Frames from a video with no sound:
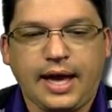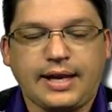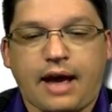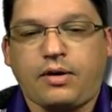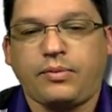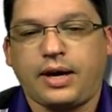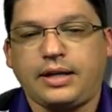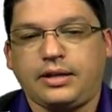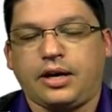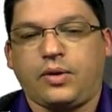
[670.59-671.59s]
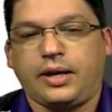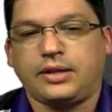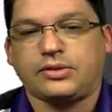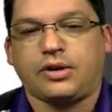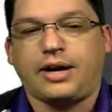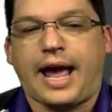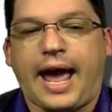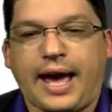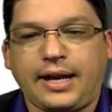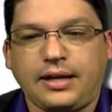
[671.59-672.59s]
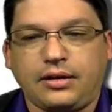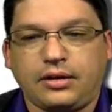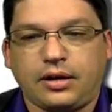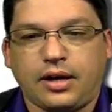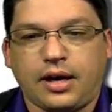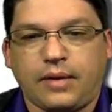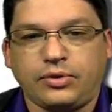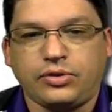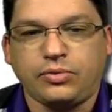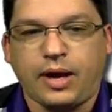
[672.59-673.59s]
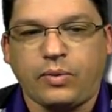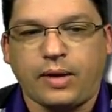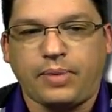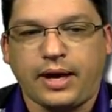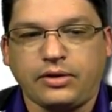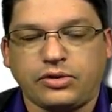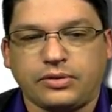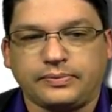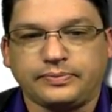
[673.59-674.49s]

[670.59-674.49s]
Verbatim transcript: Now I'm ready to go in and start adding um, to my web page.